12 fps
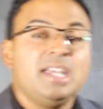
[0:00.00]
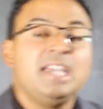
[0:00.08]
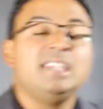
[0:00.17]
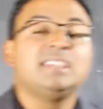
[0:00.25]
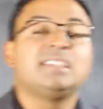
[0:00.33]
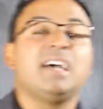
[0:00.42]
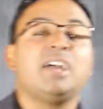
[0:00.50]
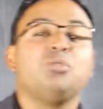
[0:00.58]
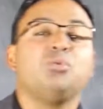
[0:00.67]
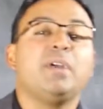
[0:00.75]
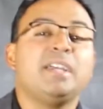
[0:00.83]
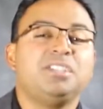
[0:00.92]
And this guy,
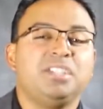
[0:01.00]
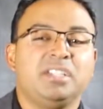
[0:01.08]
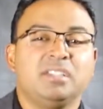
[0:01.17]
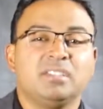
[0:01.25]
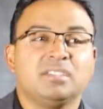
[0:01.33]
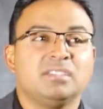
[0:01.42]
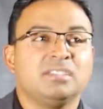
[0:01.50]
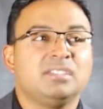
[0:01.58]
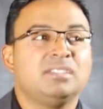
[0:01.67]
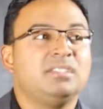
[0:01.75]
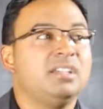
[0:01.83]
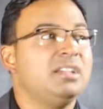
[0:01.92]
Reggie,
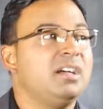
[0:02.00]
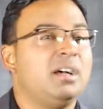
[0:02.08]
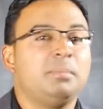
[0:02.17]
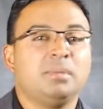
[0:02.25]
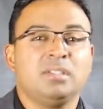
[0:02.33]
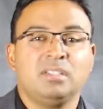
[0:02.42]
stood up.